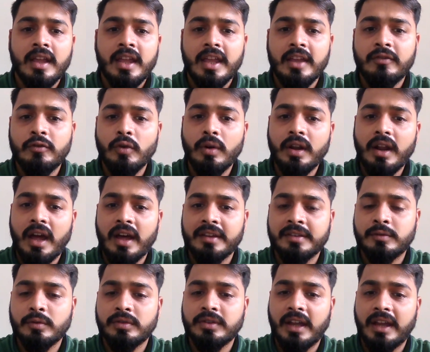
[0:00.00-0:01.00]
If you are
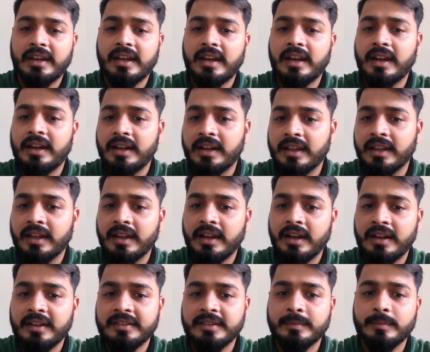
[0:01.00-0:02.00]
asked to sign an NDA,
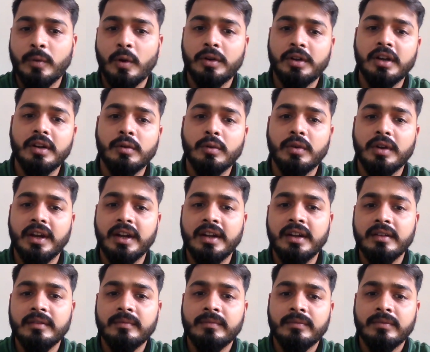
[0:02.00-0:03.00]
it is important to read
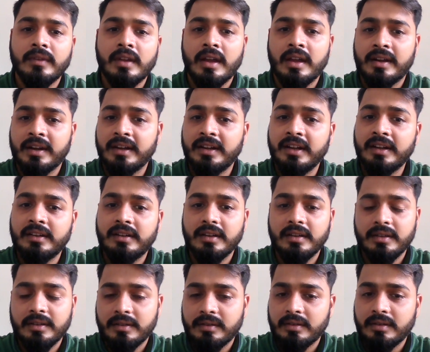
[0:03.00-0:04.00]
it
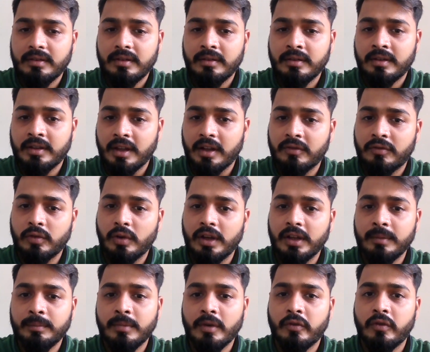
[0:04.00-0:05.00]

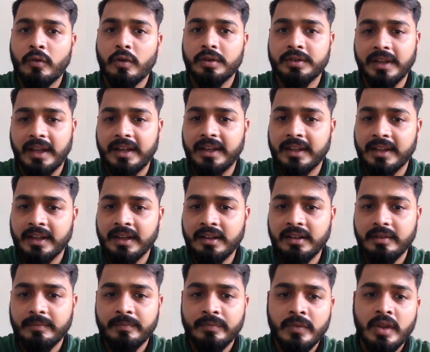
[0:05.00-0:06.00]
carefully before signing it.
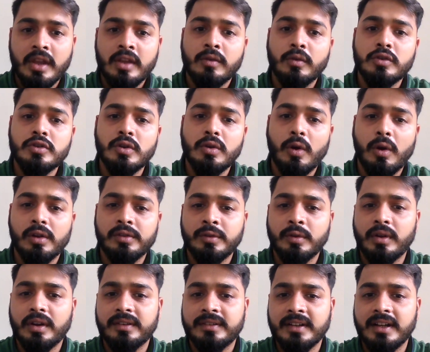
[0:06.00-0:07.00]
You should also
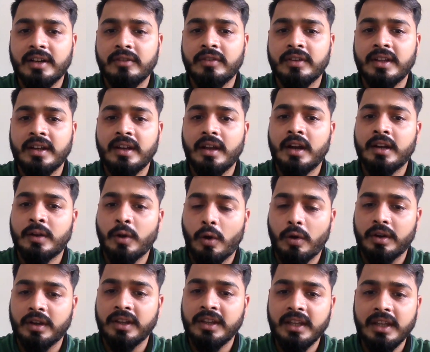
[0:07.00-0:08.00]
consult with an
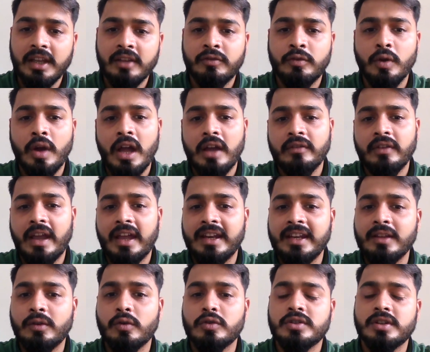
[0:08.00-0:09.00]
attorney if you have
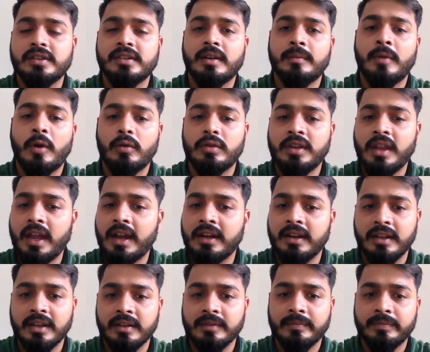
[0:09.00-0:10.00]
any questions about the
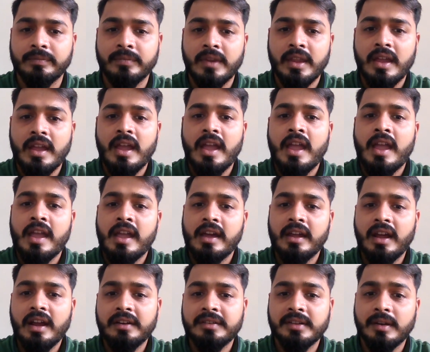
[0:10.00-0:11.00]
NDA. Here
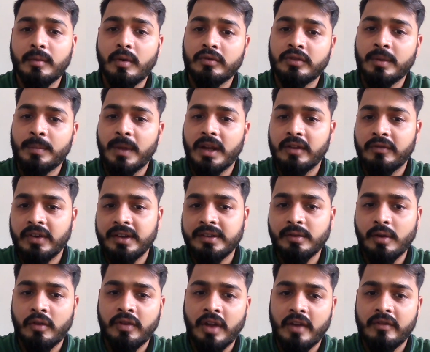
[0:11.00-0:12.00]
are some of the benefits
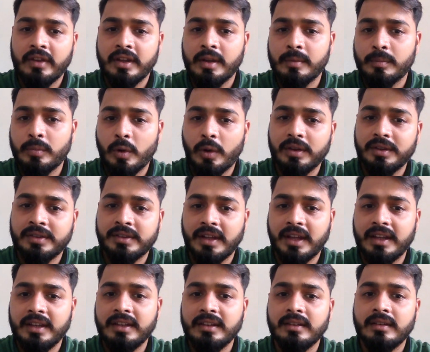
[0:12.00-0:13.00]
of having employees
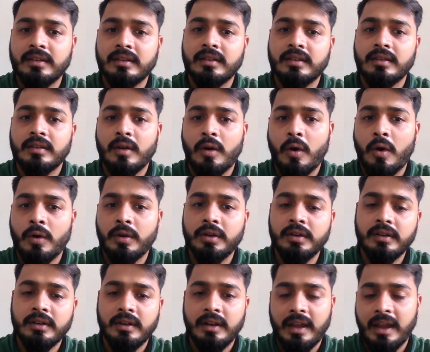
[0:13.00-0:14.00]
sign on
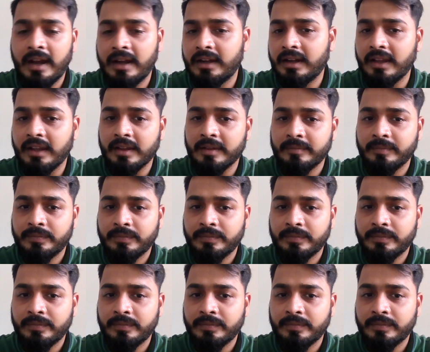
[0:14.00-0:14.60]
NDA.